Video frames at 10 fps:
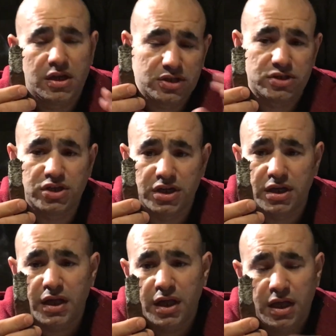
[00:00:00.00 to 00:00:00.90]
stick.
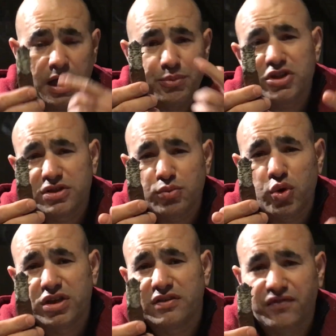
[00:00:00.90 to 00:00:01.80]
I've been
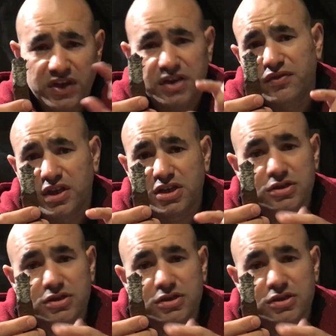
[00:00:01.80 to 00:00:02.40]
smoking very, very